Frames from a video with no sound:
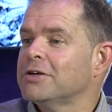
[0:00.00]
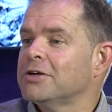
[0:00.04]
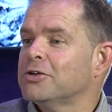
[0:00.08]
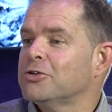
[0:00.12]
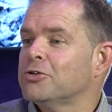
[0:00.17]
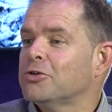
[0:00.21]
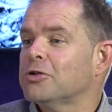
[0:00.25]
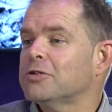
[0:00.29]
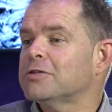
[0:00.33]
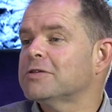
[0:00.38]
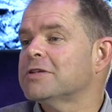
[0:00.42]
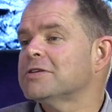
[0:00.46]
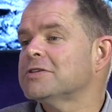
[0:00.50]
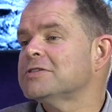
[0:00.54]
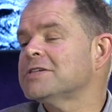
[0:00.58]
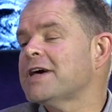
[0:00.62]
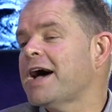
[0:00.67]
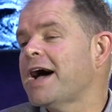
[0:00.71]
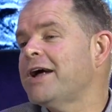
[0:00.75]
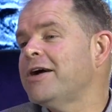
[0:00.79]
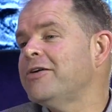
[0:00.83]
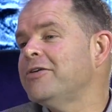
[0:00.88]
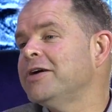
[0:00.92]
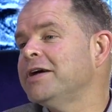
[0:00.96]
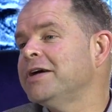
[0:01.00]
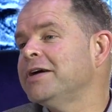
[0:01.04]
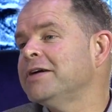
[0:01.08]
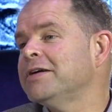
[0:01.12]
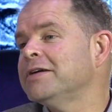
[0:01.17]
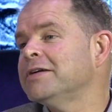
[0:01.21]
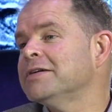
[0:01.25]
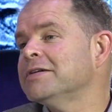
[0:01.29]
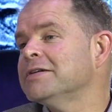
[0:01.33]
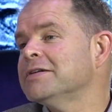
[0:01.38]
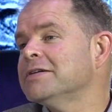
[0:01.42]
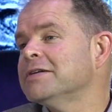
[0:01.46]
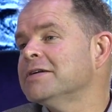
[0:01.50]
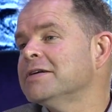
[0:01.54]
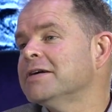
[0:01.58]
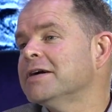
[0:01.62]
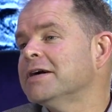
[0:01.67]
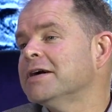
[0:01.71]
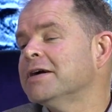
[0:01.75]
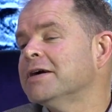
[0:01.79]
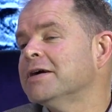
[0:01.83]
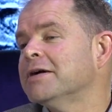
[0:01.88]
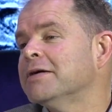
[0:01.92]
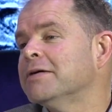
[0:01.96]
not desiring
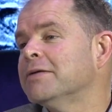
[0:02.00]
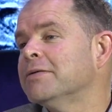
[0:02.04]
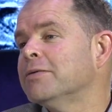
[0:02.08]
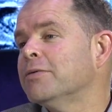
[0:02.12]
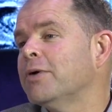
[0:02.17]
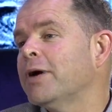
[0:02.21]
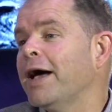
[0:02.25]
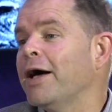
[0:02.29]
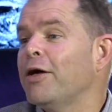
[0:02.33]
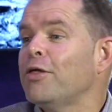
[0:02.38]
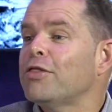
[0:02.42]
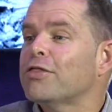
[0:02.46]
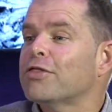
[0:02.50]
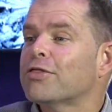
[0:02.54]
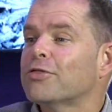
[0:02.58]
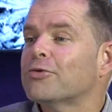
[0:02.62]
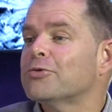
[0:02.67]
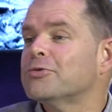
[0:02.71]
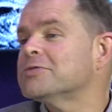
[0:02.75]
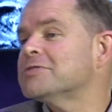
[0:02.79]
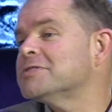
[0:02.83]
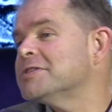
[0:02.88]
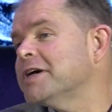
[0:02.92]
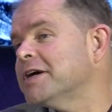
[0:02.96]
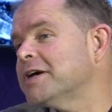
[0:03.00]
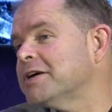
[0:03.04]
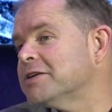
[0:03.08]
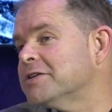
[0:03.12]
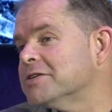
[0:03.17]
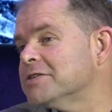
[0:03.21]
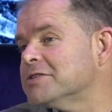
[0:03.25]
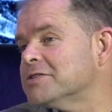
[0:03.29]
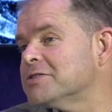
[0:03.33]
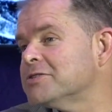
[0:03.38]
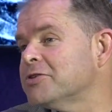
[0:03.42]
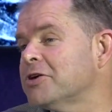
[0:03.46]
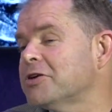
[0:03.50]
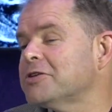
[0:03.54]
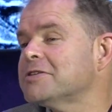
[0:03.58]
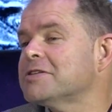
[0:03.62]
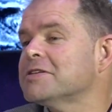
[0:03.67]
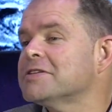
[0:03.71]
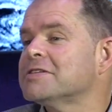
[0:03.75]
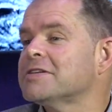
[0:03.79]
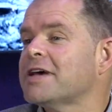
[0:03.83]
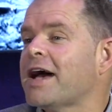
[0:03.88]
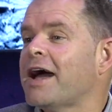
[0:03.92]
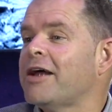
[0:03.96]
health or sickness, not
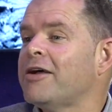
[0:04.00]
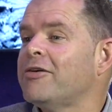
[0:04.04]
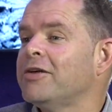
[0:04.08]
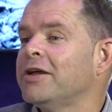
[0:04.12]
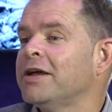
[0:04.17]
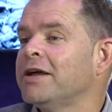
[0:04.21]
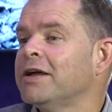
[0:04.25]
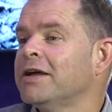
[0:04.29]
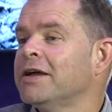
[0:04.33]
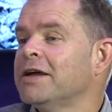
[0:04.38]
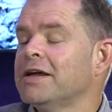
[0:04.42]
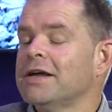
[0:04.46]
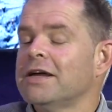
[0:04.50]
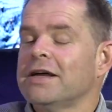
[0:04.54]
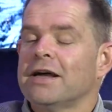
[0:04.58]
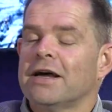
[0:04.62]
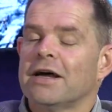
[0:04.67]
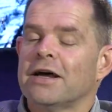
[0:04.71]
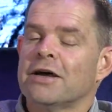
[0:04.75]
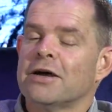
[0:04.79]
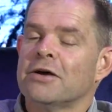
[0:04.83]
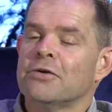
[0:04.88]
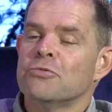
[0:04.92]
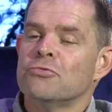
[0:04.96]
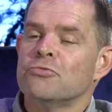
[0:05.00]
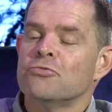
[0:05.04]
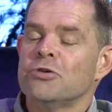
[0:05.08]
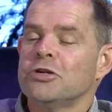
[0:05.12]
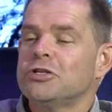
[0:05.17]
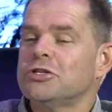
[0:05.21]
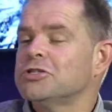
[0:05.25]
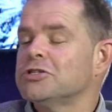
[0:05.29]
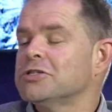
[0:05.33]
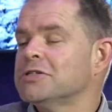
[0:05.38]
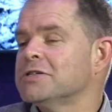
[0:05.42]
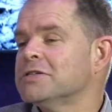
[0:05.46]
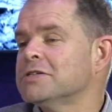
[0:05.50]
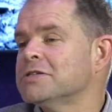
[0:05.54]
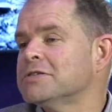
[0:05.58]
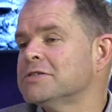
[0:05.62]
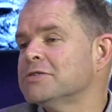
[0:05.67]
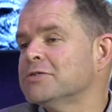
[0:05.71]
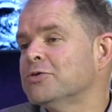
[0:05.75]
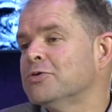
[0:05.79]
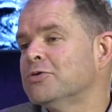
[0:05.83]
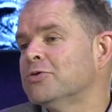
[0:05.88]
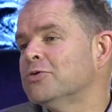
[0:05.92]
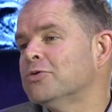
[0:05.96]
desiring riches
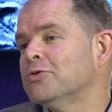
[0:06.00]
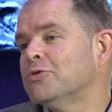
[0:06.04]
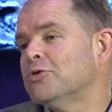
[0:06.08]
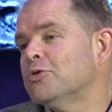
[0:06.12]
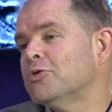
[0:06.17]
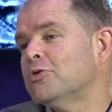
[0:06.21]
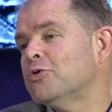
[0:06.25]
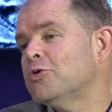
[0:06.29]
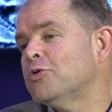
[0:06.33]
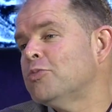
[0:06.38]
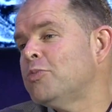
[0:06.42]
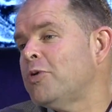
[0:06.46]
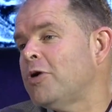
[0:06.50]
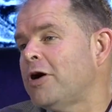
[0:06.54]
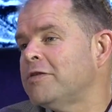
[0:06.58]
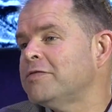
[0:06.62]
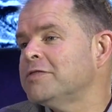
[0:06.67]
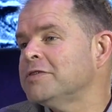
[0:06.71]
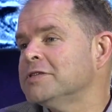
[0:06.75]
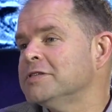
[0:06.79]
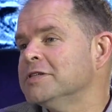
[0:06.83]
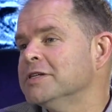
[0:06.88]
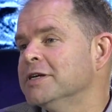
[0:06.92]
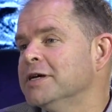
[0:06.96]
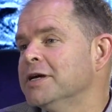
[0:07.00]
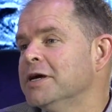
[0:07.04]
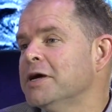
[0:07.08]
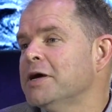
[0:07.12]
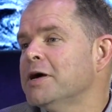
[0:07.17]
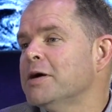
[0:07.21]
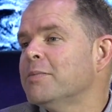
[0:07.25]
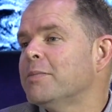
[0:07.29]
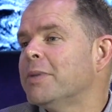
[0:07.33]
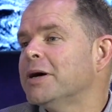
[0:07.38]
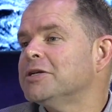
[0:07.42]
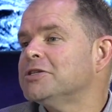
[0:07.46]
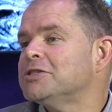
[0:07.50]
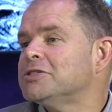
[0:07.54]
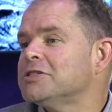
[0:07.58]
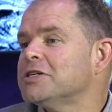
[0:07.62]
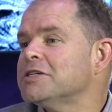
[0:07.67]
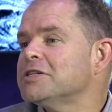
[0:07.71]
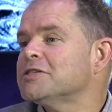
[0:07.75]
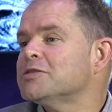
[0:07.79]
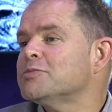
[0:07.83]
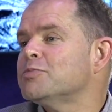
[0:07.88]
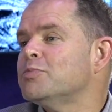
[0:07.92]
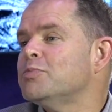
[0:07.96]
or poverty, but
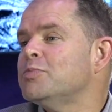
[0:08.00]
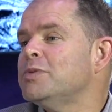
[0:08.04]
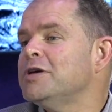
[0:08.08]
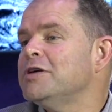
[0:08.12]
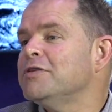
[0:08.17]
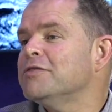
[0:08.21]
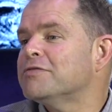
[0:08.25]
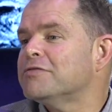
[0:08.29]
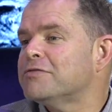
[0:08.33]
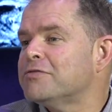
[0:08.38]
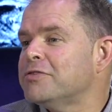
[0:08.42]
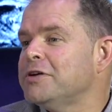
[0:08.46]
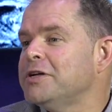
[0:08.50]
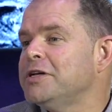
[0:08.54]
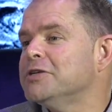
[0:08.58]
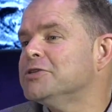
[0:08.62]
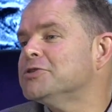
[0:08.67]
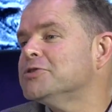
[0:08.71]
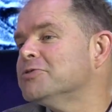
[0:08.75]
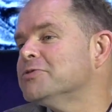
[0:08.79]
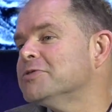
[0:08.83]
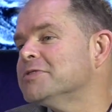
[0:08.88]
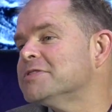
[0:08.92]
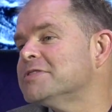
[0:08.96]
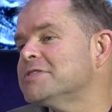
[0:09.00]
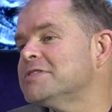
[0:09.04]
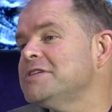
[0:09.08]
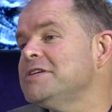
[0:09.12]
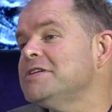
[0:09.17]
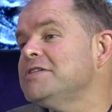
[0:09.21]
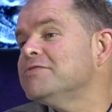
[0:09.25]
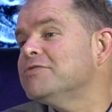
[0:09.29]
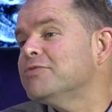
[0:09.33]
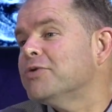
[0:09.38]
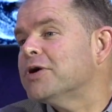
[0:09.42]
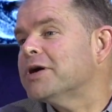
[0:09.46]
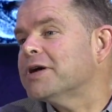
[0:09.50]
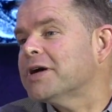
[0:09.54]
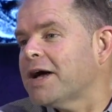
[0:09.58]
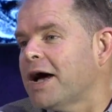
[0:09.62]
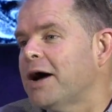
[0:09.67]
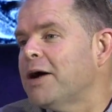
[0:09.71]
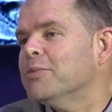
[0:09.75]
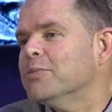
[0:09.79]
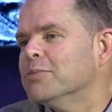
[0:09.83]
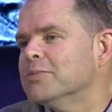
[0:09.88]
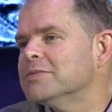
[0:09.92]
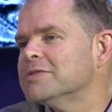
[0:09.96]
just being free to receive what
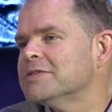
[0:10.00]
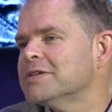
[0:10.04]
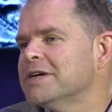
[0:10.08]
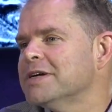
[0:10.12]
comes.